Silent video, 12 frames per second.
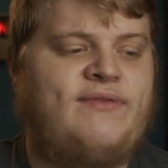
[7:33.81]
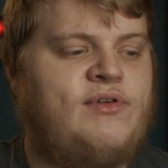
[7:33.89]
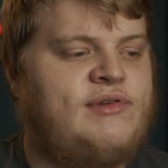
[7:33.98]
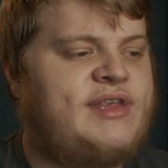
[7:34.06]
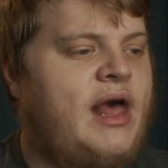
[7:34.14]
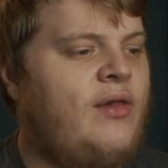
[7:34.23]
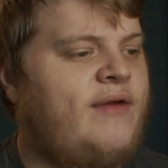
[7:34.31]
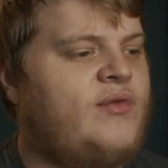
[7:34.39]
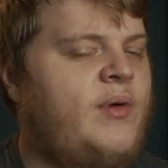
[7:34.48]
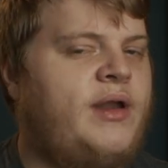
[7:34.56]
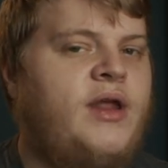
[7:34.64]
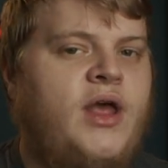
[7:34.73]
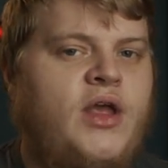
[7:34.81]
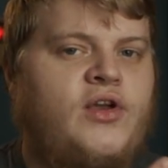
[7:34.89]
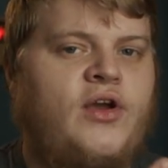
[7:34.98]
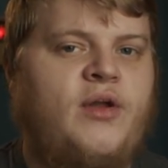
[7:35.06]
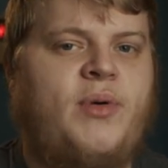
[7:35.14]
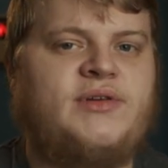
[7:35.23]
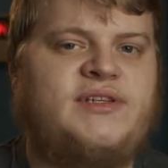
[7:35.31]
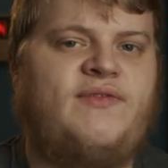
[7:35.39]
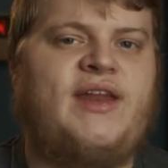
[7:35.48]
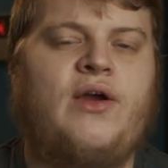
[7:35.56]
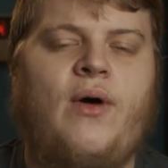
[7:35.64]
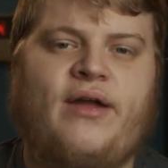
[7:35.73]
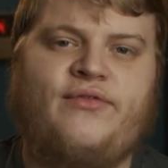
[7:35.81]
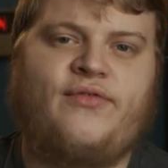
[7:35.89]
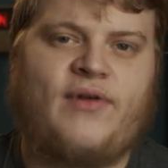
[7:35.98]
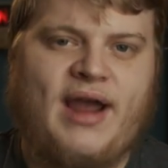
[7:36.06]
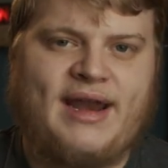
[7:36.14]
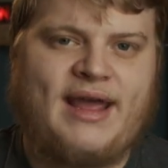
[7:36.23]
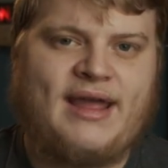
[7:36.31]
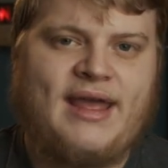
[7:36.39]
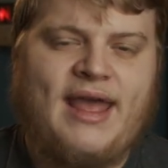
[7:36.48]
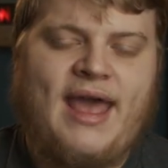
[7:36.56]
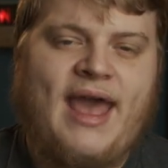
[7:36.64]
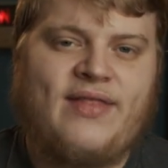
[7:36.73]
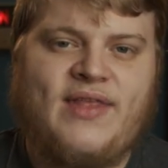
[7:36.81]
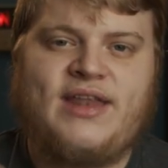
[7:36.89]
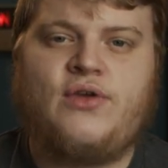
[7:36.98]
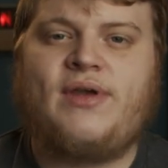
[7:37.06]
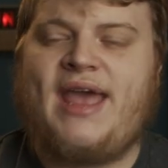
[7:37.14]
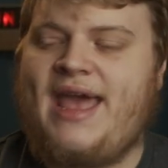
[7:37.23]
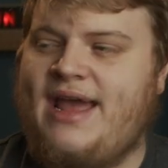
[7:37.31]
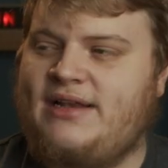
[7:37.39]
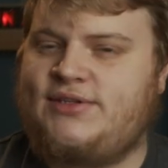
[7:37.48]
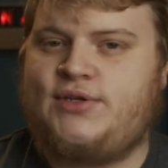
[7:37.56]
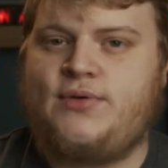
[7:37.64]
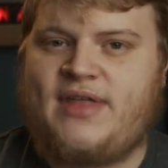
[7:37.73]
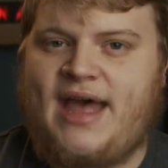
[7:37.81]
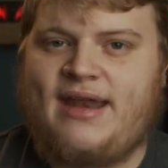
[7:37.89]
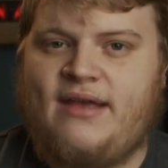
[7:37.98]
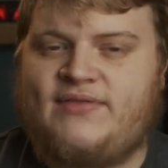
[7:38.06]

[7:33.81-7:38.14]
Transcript: If you tell everyone you're gonna post a video on Friday and then you can't do that,